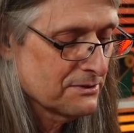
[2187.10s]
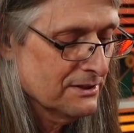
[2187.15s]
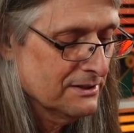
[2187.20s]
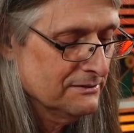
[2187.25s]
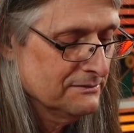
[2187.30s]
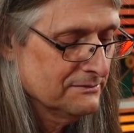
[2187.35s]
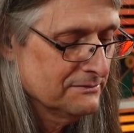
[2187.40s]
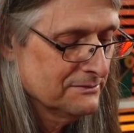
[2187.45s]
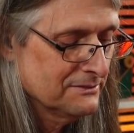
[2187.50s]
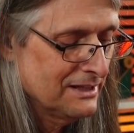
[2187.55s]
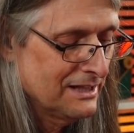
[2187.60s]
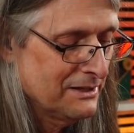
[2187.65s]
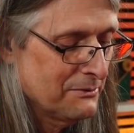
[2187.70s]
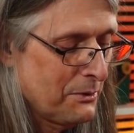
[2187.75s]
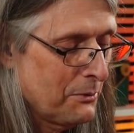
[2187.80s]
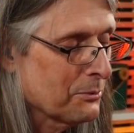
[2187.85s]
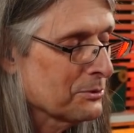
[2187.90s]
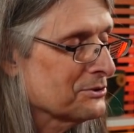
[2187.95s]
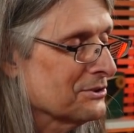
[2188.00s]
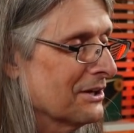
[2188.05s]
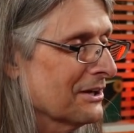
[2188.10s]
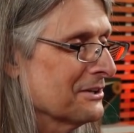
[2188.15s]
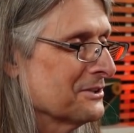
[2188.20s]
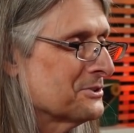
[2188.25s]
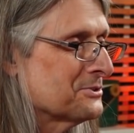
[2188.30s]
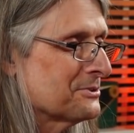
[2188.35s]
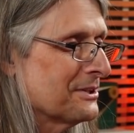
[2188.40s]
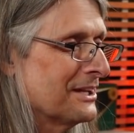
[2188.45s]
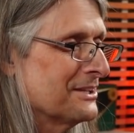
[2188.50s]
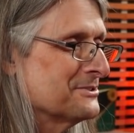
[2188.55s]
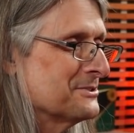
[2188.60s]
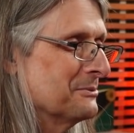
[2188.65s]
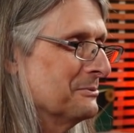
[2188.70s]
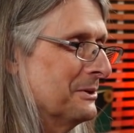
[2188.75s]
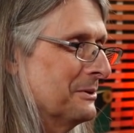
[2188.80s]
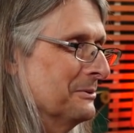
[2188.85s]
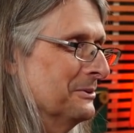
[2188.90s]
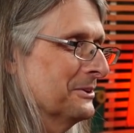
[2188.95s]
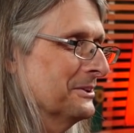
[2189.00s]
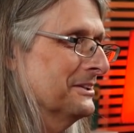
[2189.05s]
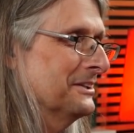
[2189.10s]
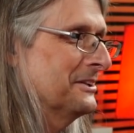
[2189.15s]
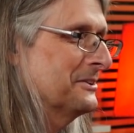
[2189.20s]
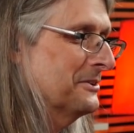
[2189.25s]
right. I don't know. Anyway, we're talking strategy while looking